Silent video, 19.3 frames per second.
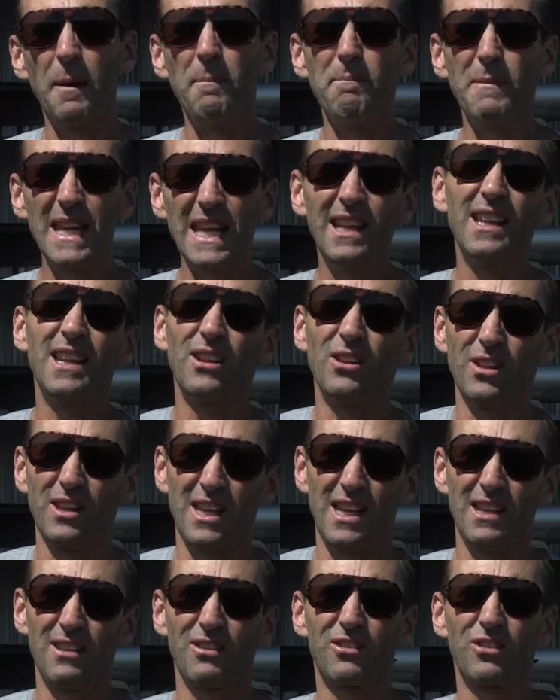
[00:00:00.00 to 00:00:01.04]

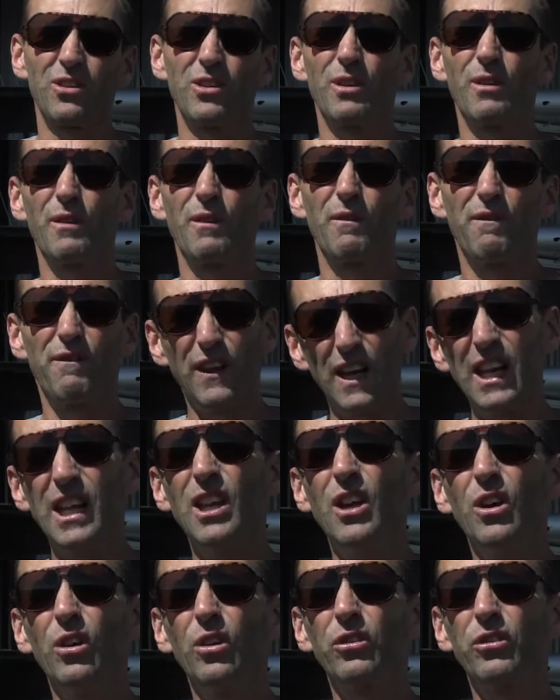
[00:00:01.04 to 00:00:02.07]
immediately so your
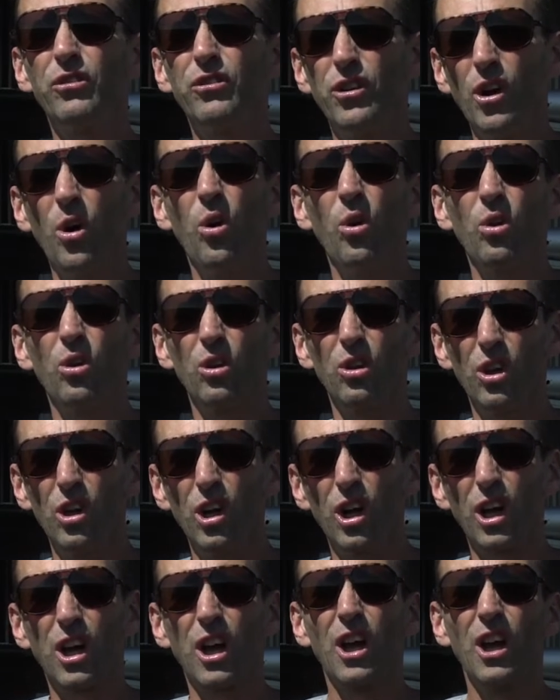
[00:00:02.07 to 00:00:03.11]
videos don't
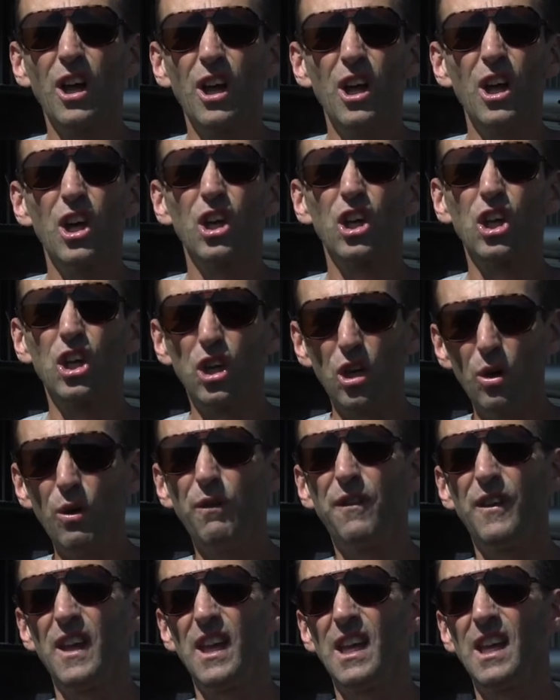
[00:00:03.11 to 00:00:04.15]
look
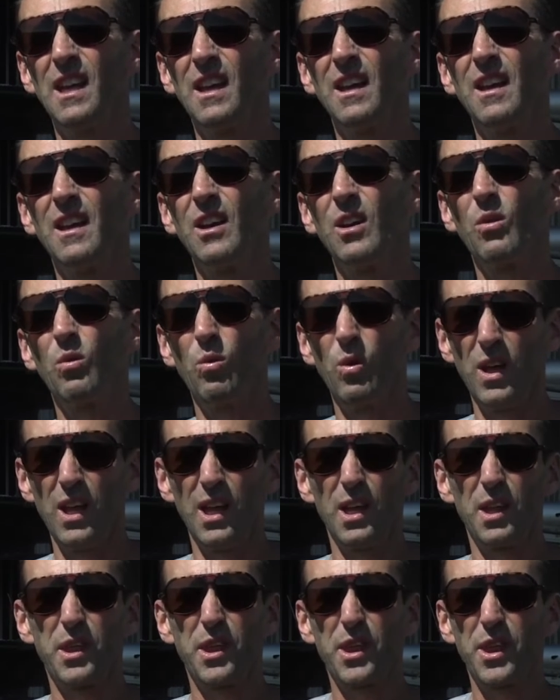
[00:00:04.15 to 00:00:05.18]
goofy
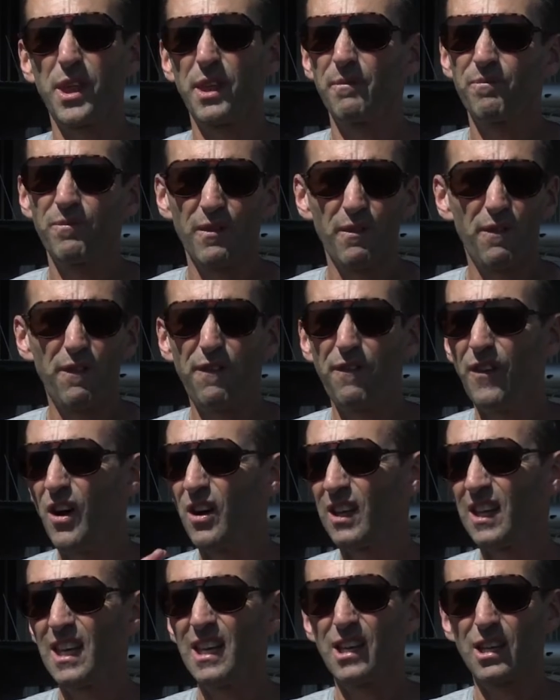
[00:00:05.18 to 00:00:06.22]
with
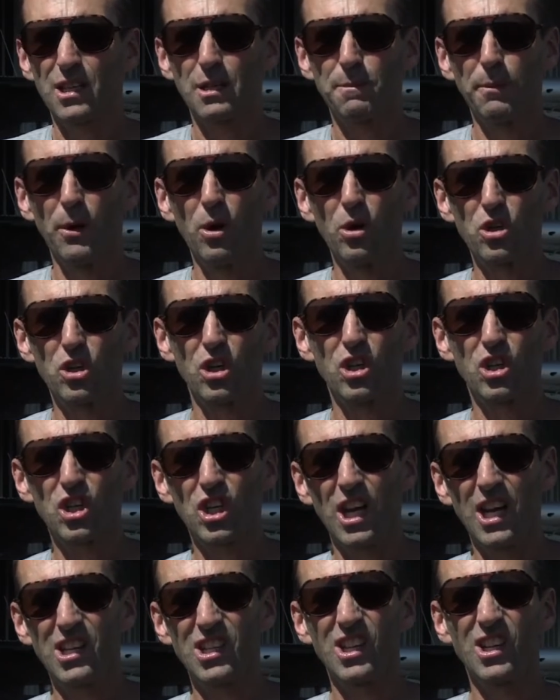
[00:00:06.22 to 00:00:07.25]
funky exposures
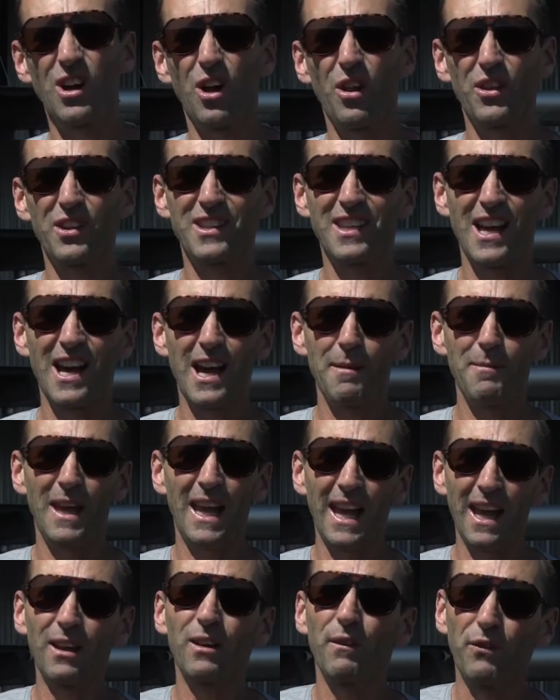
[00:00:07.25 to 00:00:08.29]
changing all the time.
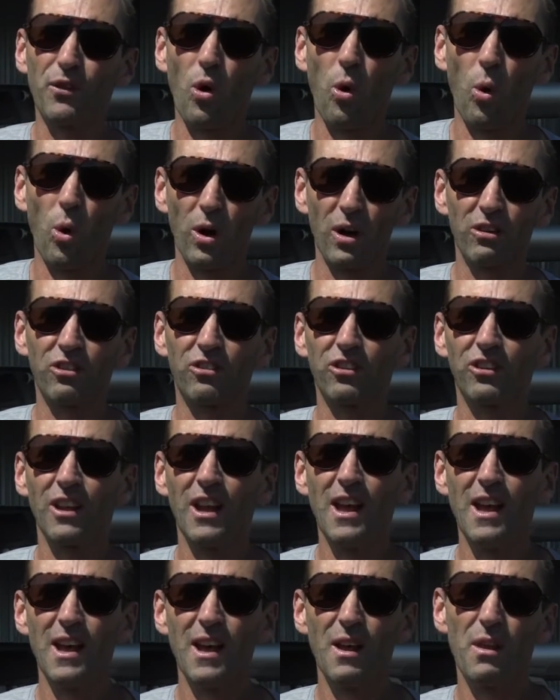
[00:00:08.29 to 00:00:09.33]
And of course,
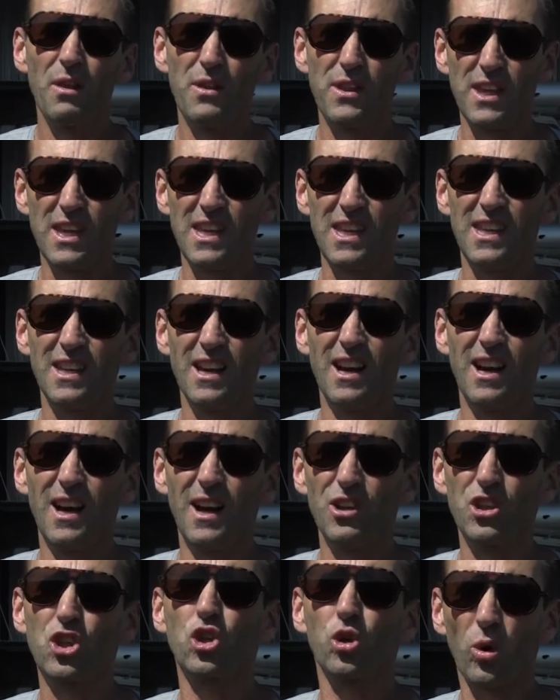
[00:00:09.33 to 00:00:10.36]
the
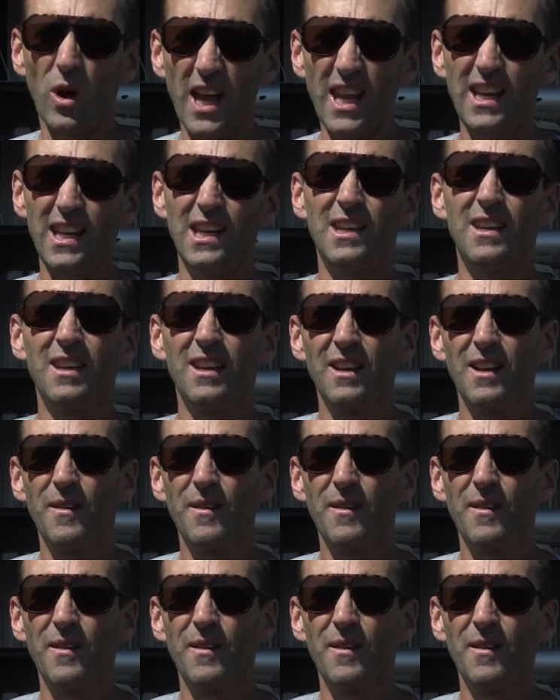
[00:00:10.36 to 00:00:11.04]
dreaded,